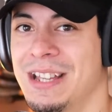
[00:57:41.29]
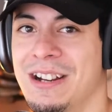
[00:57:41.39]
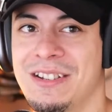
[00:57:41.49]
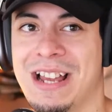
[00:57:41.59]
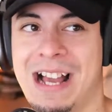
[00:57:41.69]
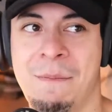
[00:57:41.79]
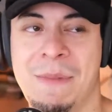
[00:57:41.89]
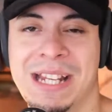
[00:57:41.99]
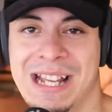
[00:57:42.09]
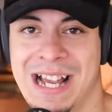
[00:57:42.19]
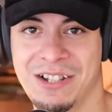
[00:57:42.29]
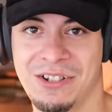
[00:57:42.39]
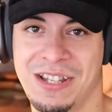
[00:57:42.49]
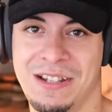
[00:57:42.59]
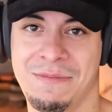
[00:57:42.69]
There's a mini
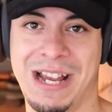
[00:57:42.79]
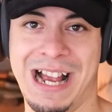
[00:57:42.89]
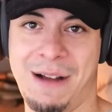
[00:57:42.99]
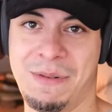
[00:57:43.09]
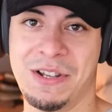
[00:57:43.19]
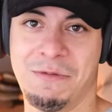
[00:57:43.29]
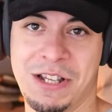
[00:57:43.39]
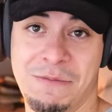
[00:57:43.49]
exorcism that happens